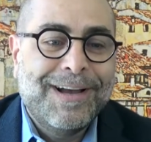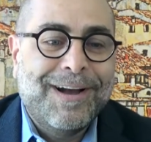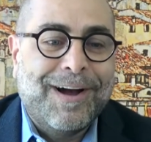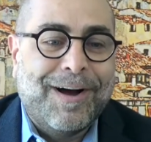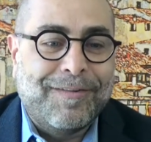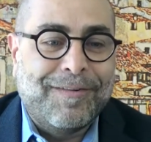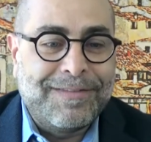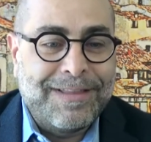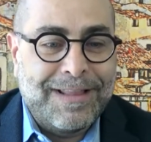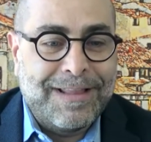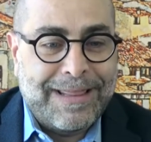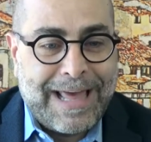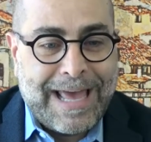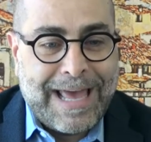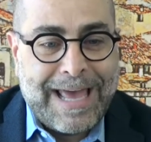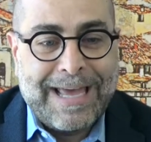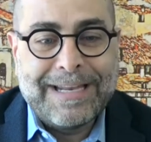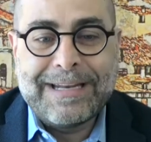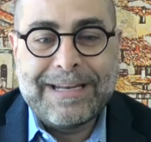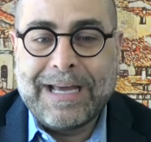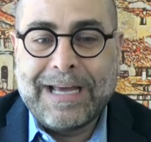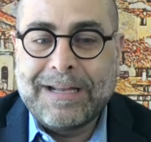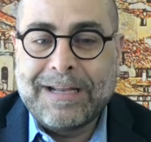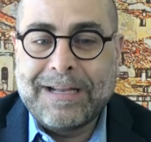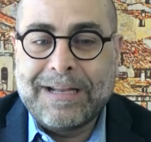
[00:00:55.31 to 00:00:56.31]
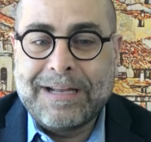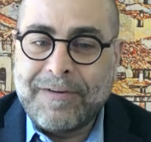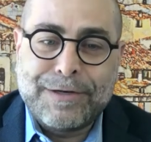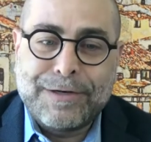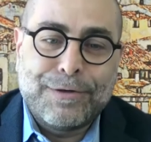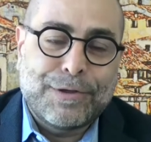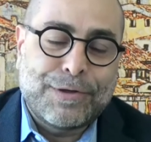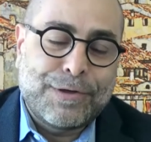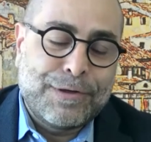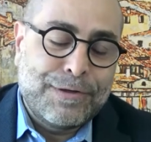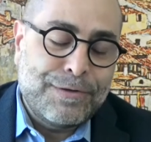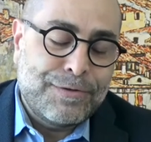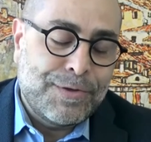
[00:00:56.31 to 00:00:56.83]
of the land and vital
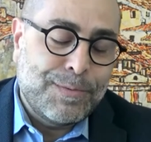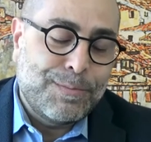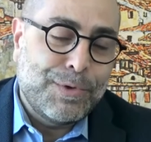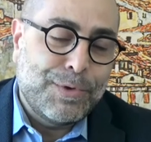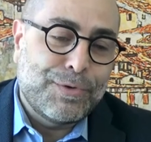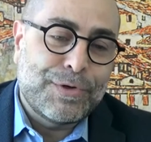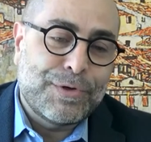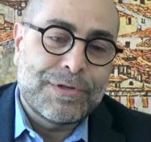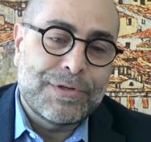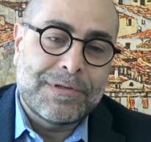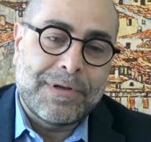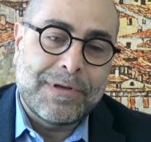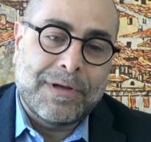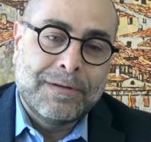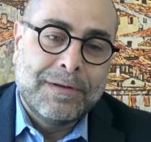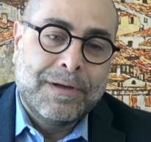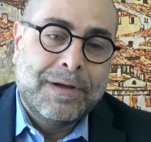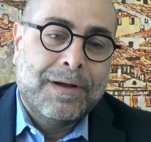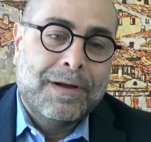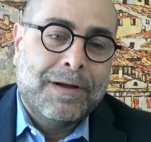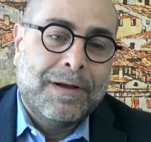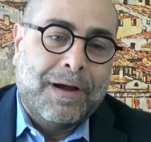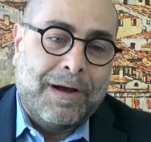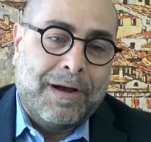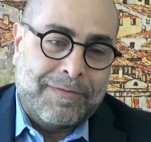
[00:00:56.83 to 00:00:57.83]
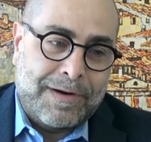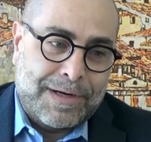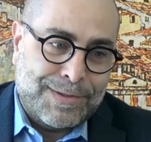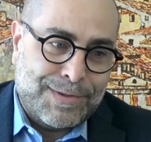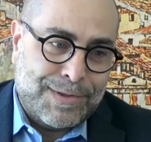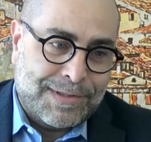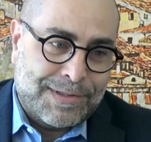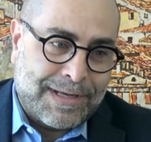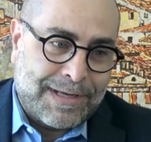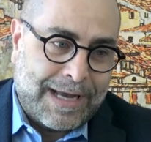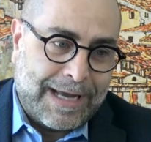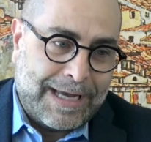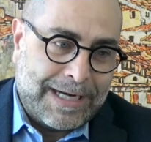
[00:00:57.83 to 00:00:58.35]
contributors of our
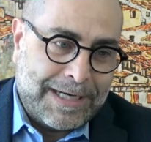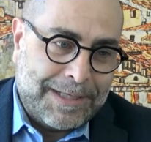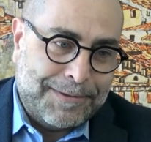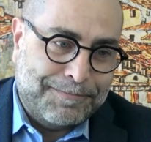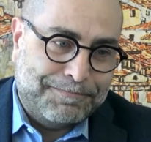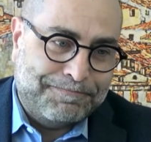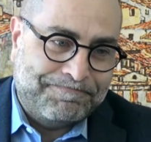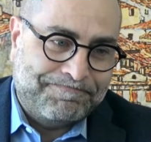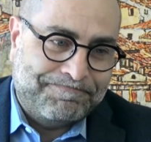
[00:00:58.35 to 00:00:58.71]
society.